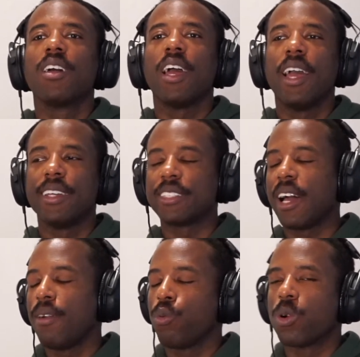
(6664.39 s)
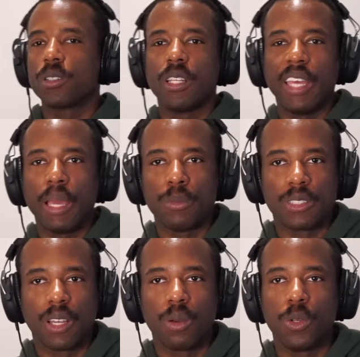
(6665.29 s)
As I have worked at
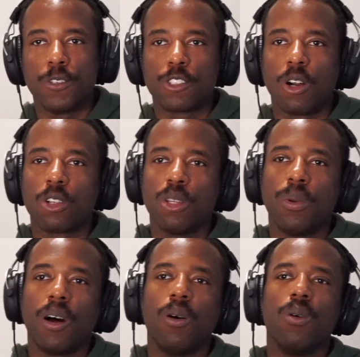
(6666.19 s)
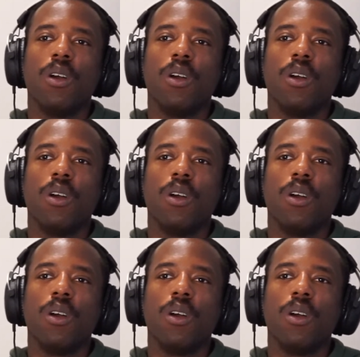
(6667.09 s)
Amazon, we have talked about